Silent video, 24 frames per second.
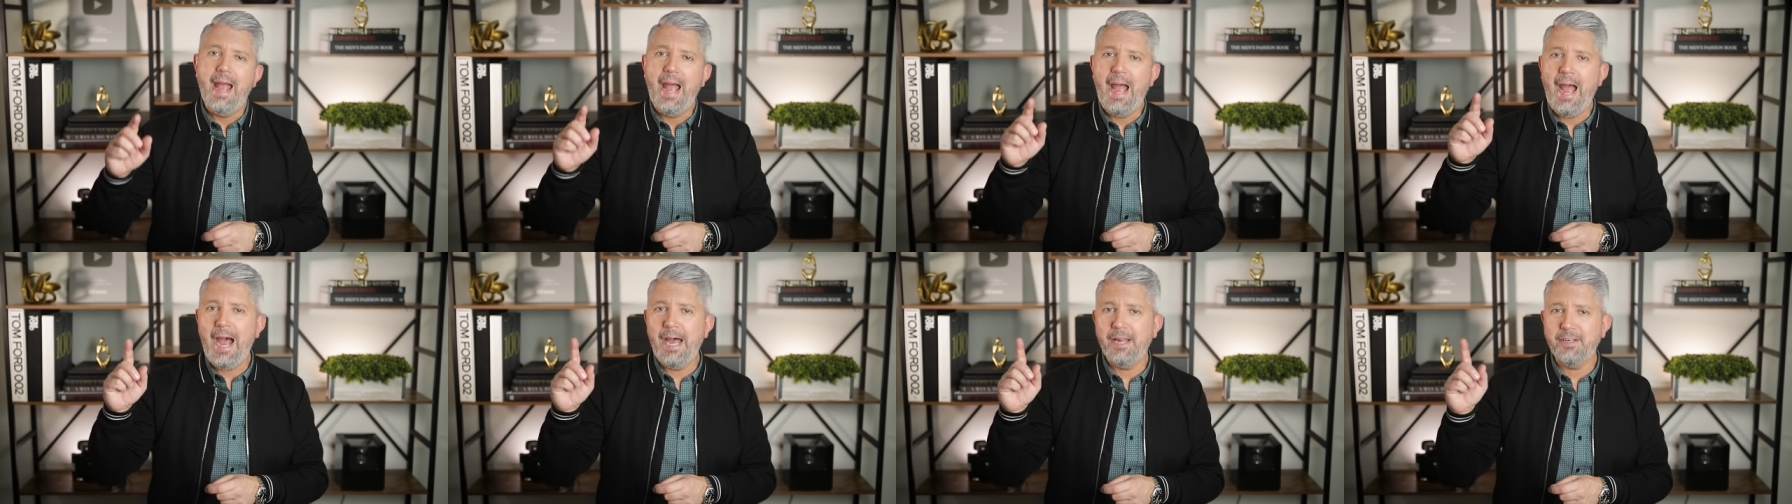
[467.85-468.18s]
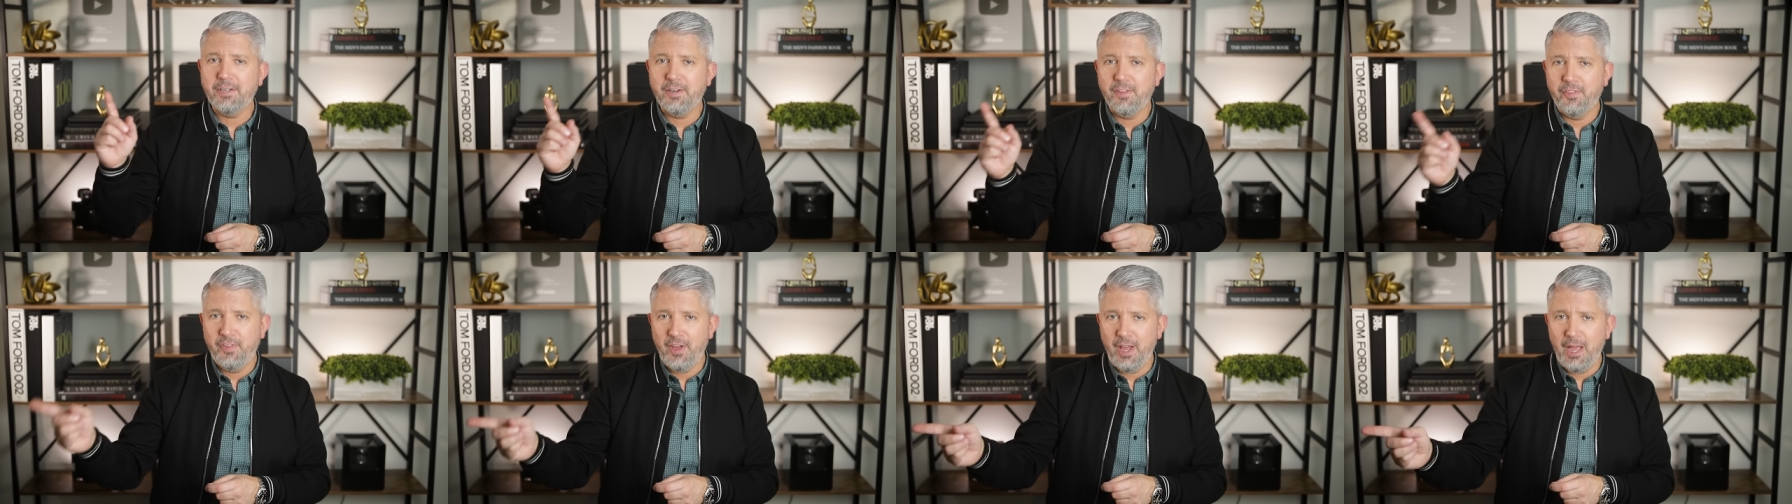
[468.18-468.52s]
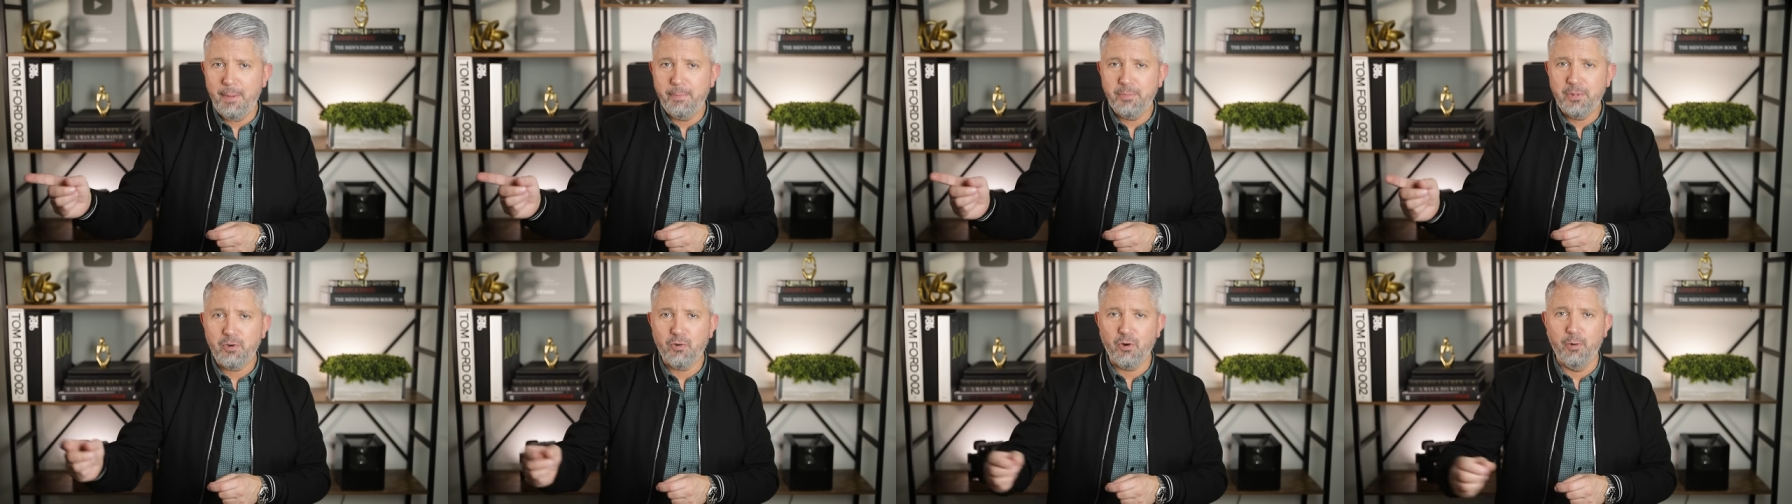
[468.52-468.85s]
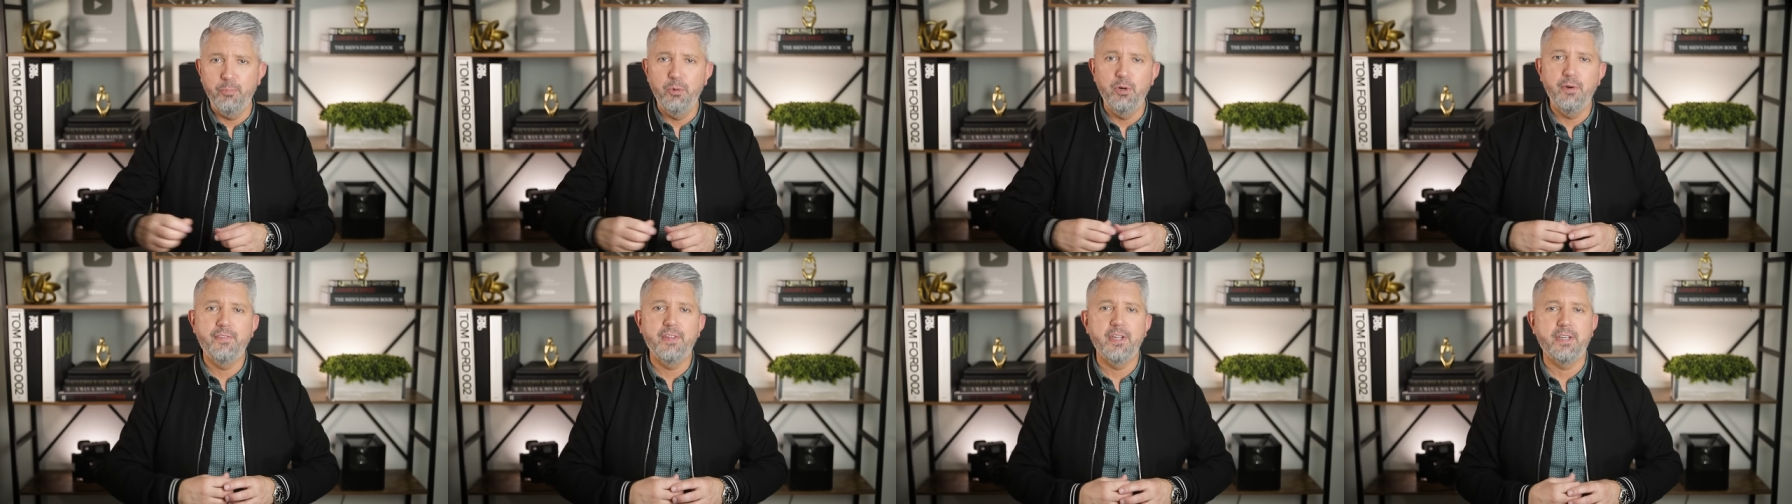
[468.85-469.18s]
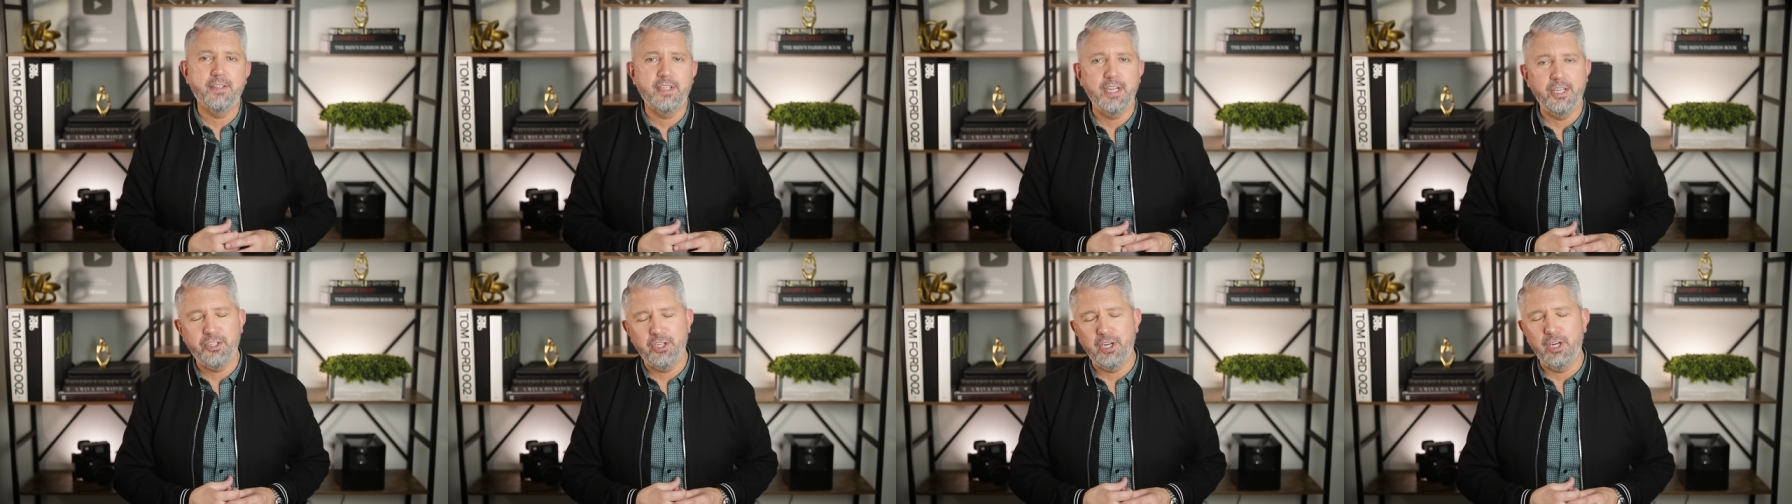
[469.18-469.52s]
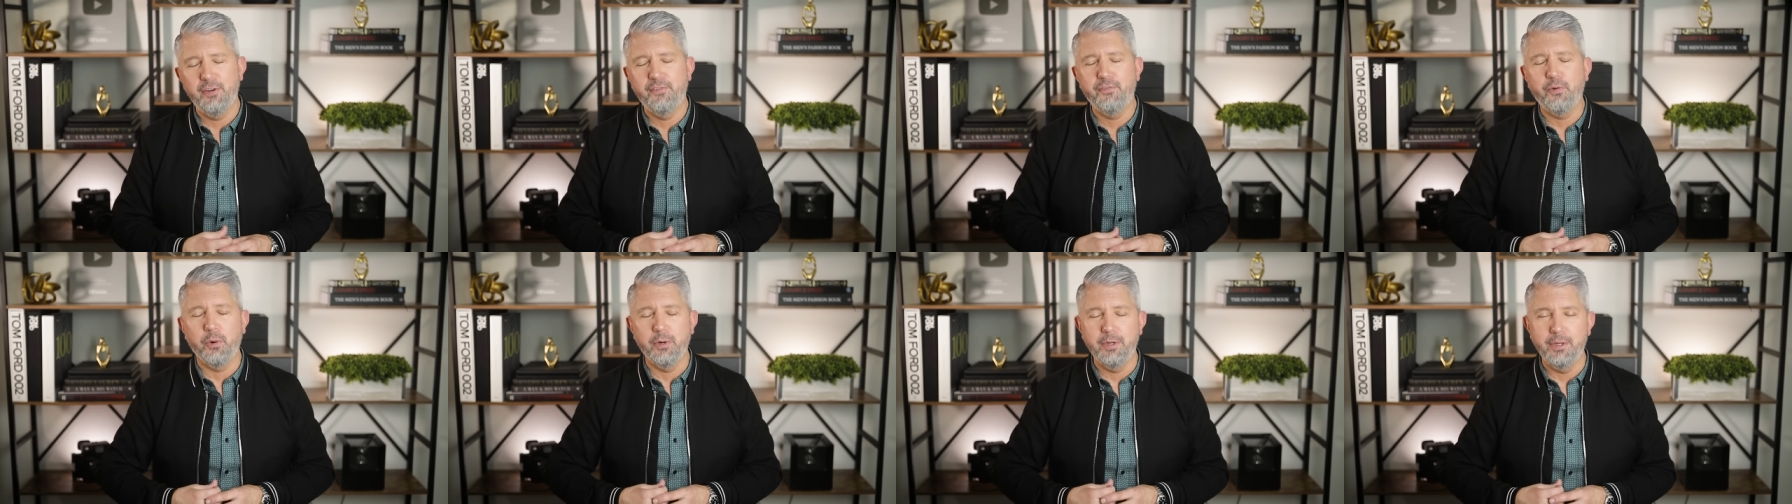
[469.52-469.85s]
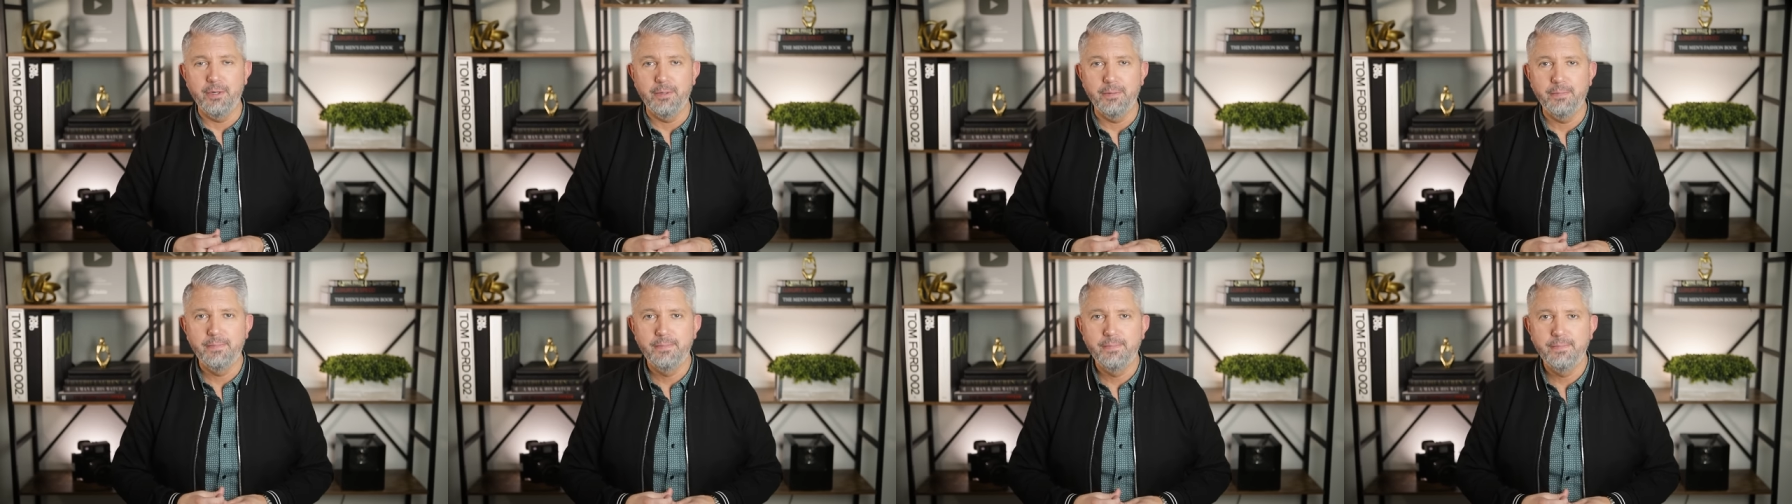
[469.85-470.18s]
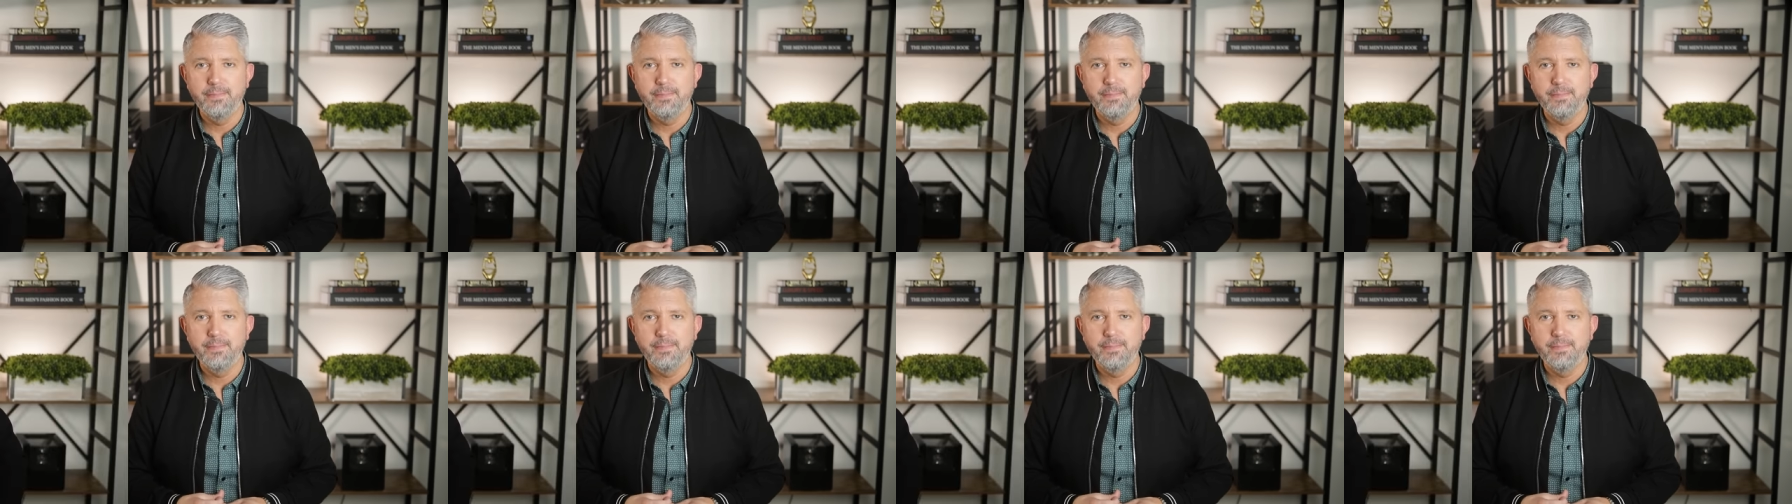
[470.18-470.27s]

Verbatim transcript: ask them to remove the stitching for you.